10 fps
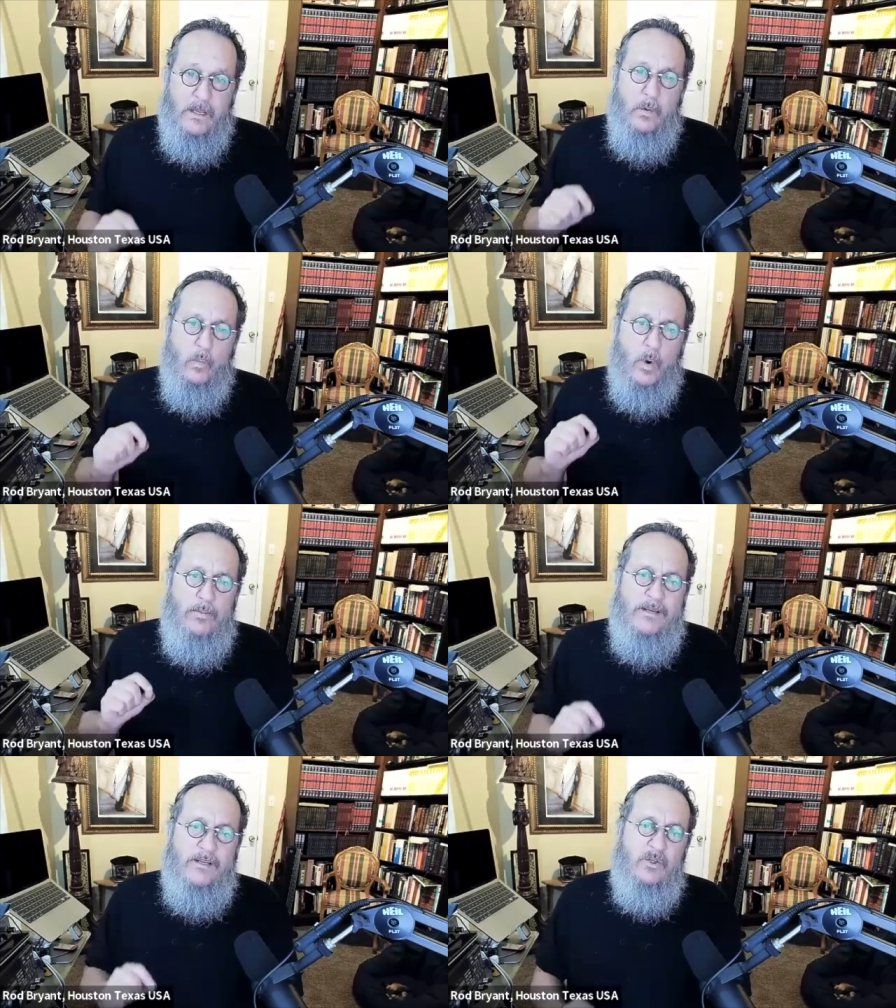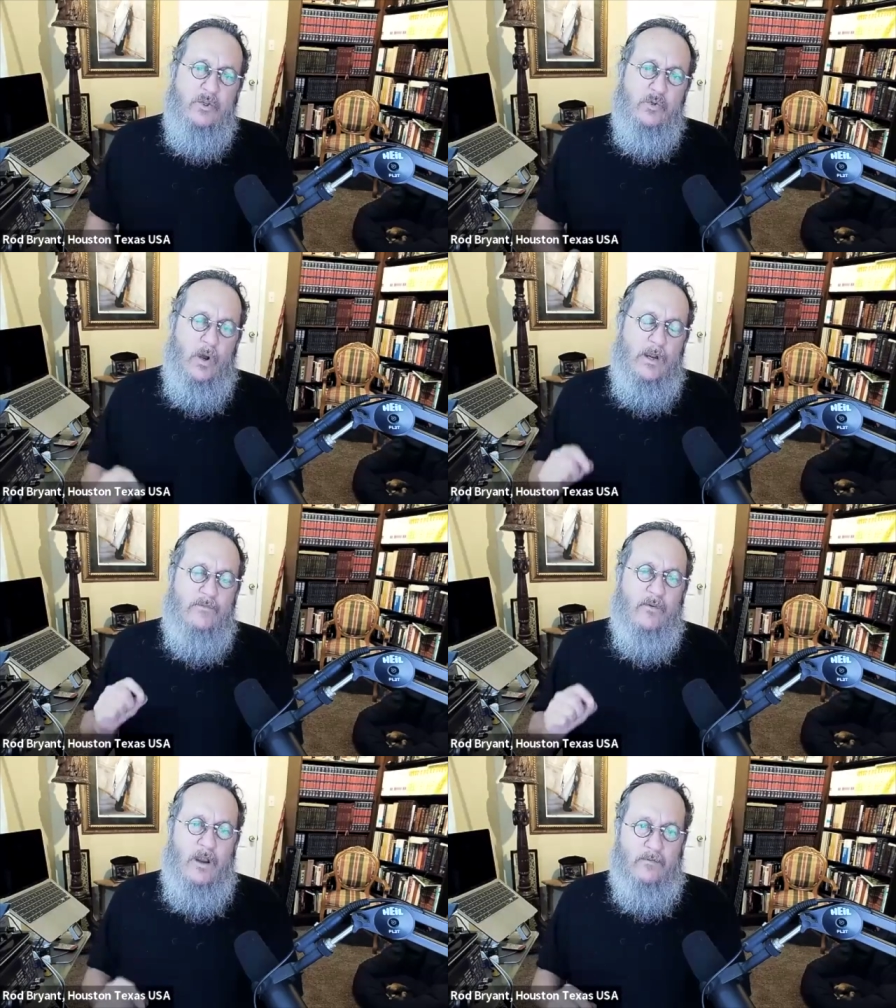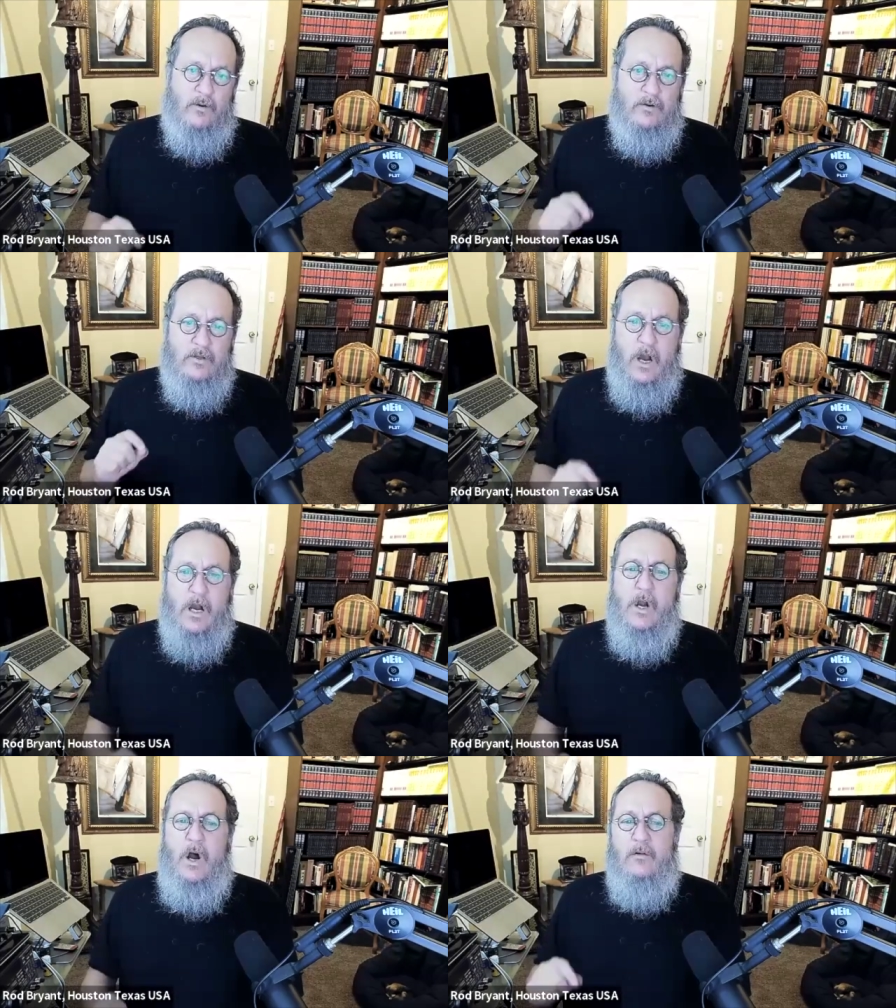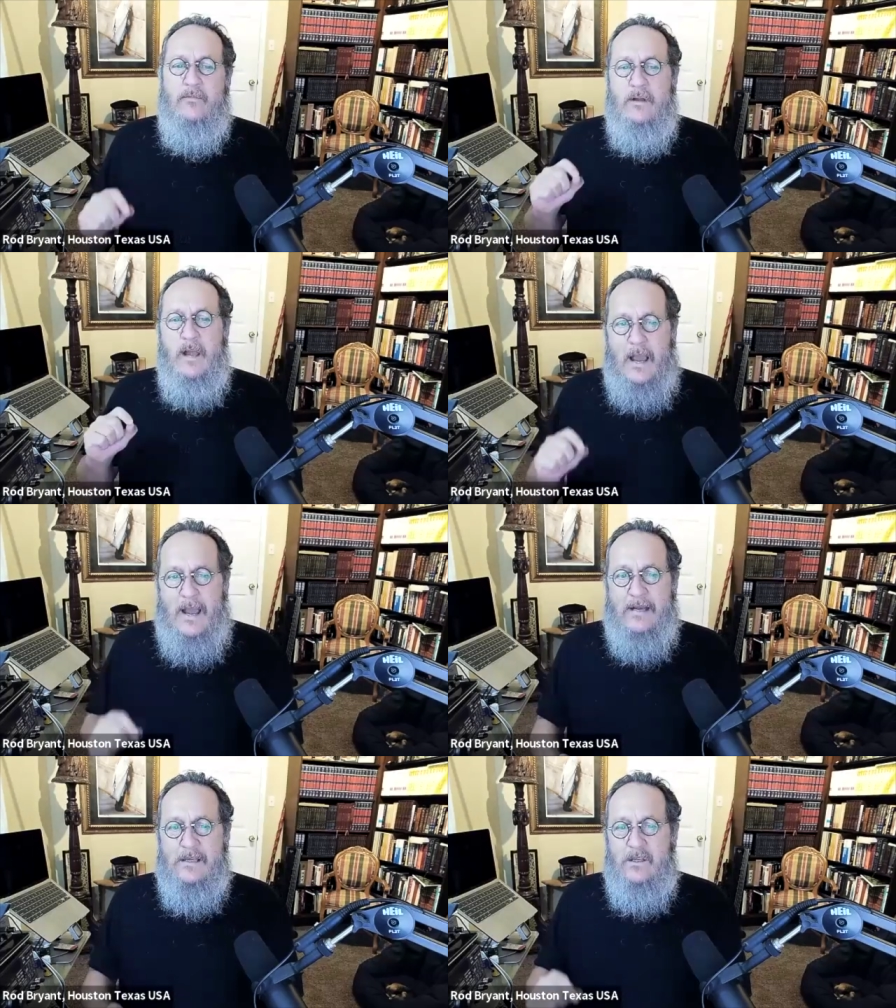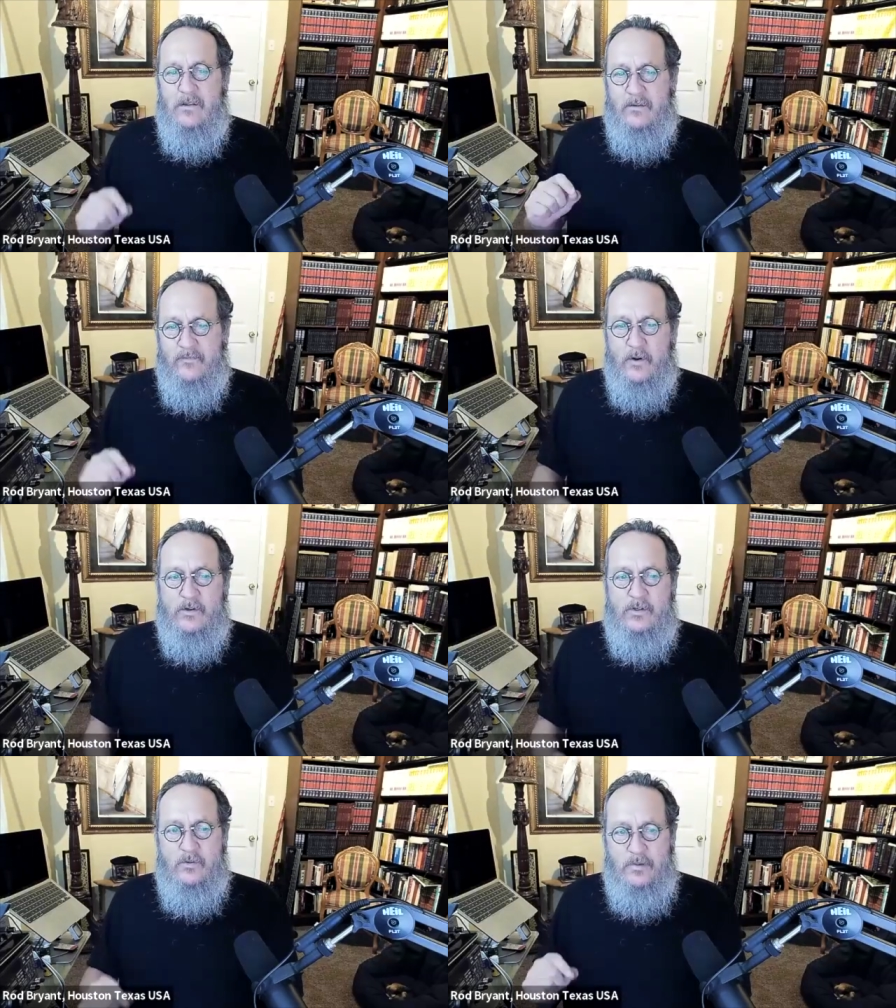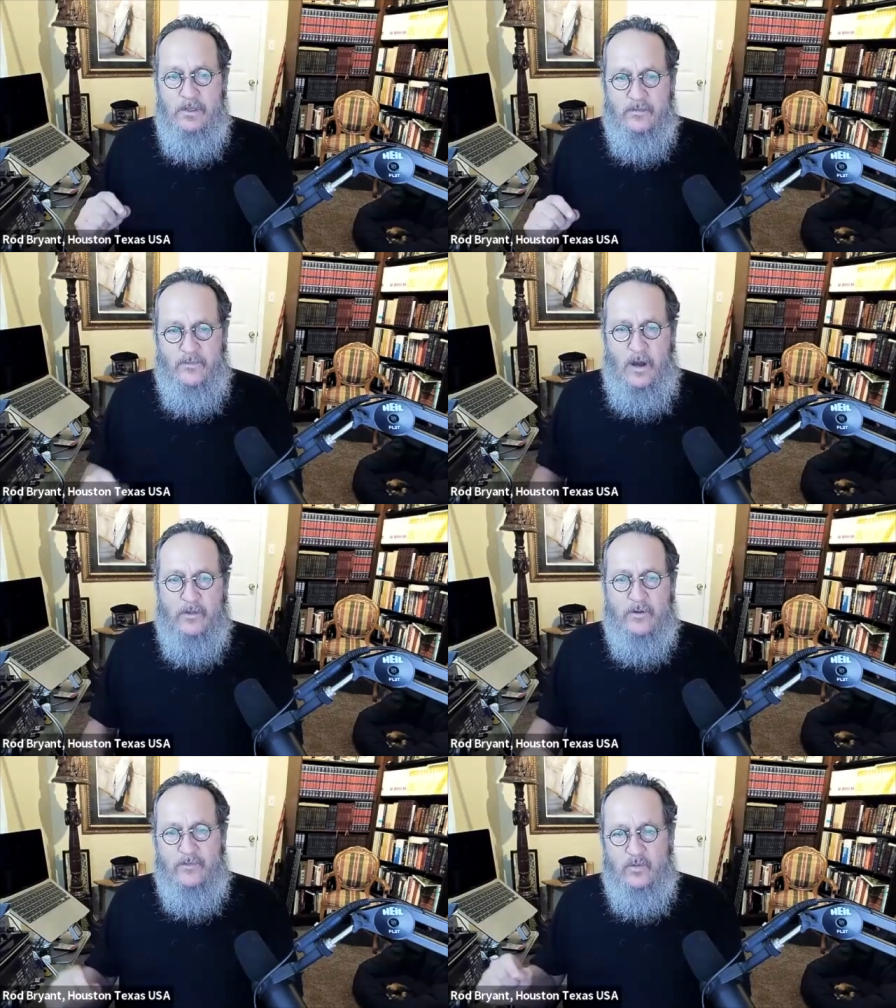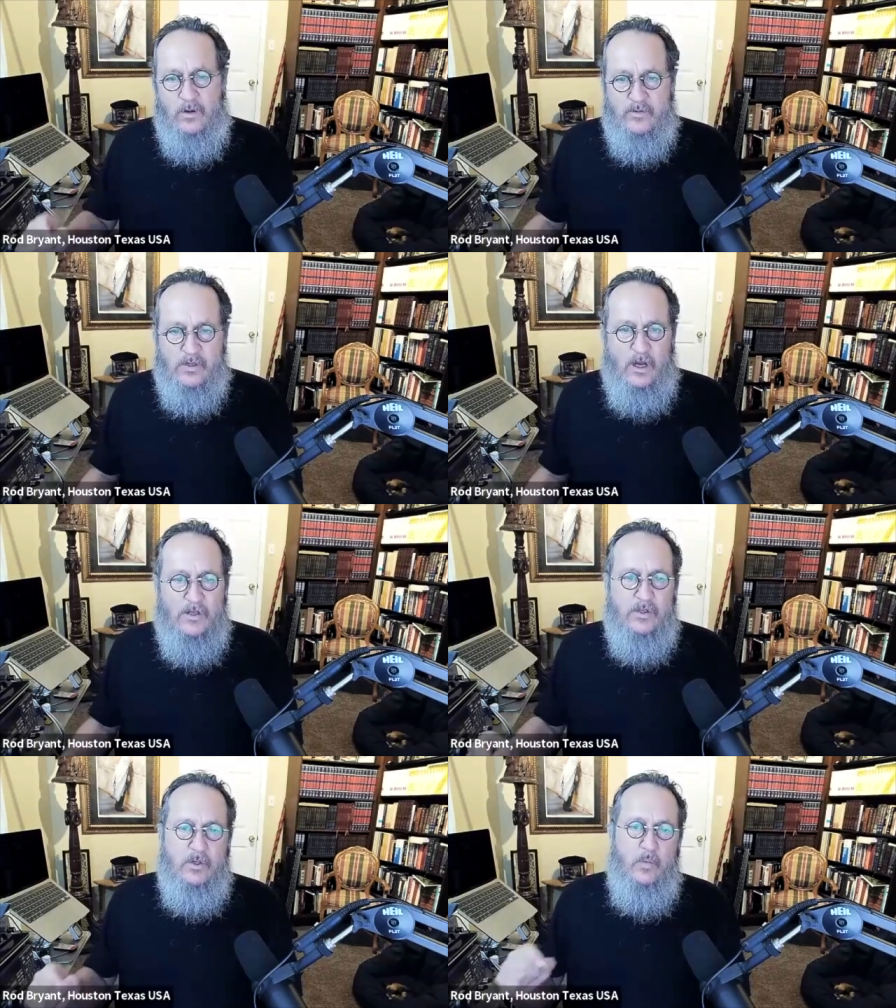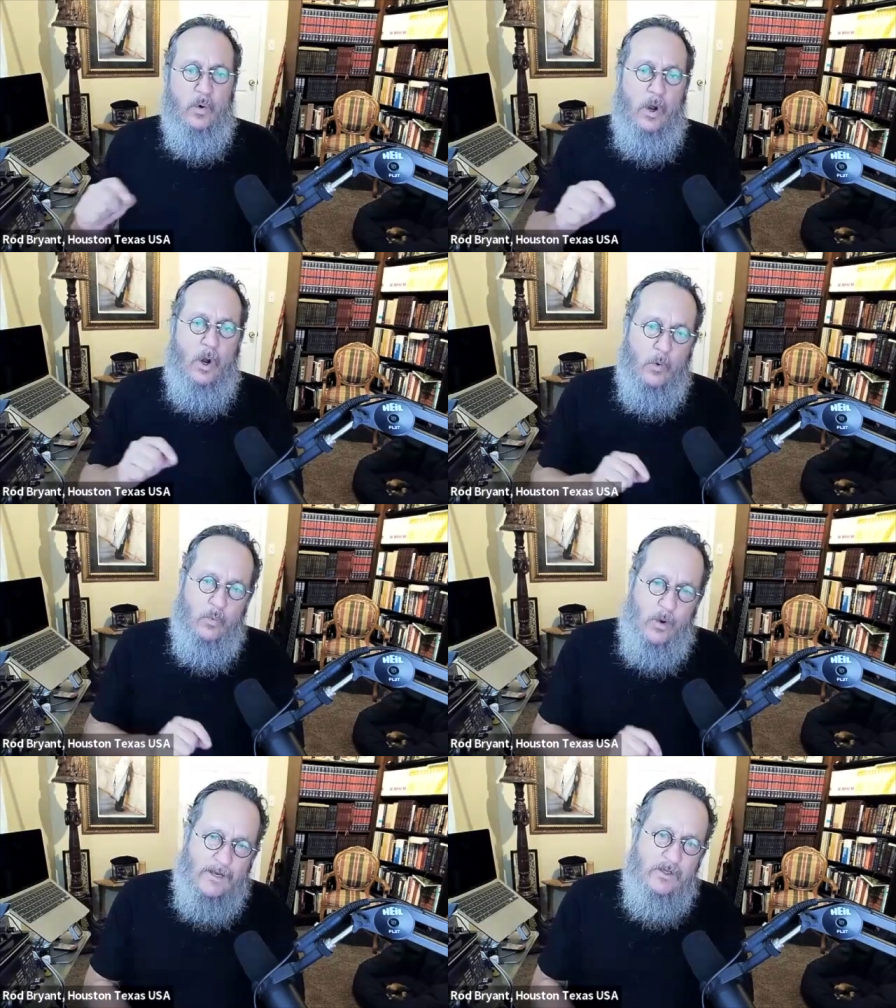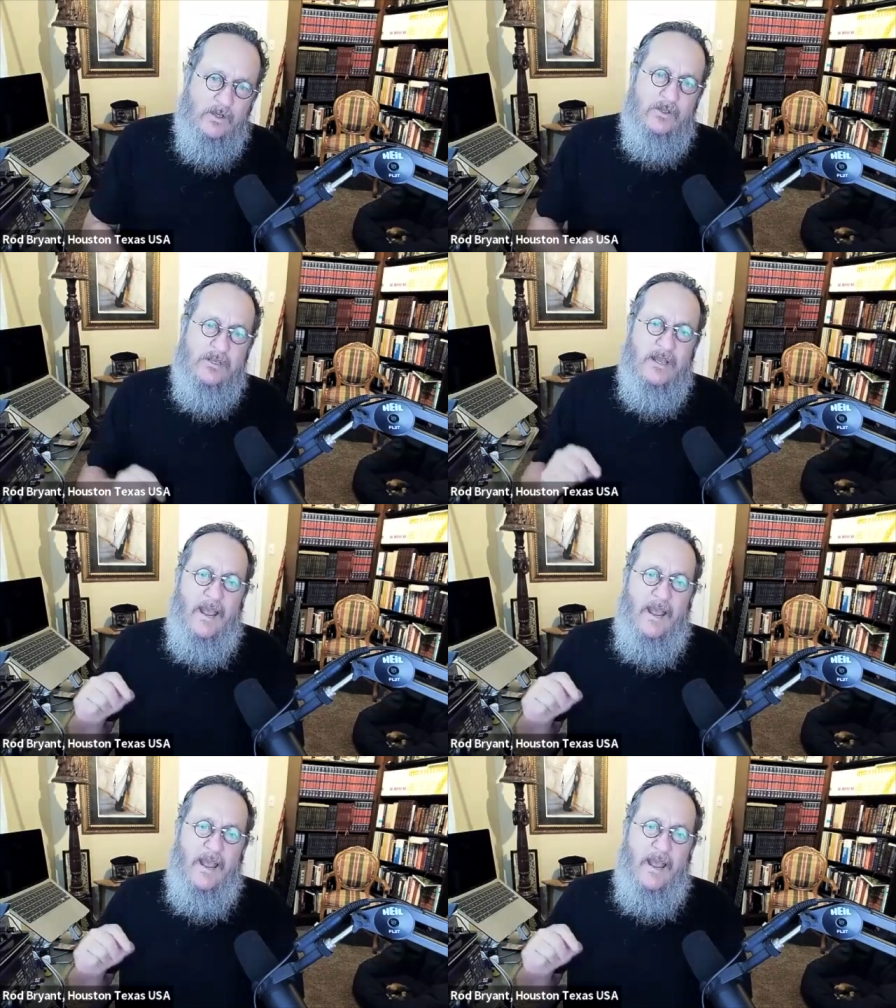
will be destroyed forever. Yaakov has the first to be the father of 12 sons who were all righteous,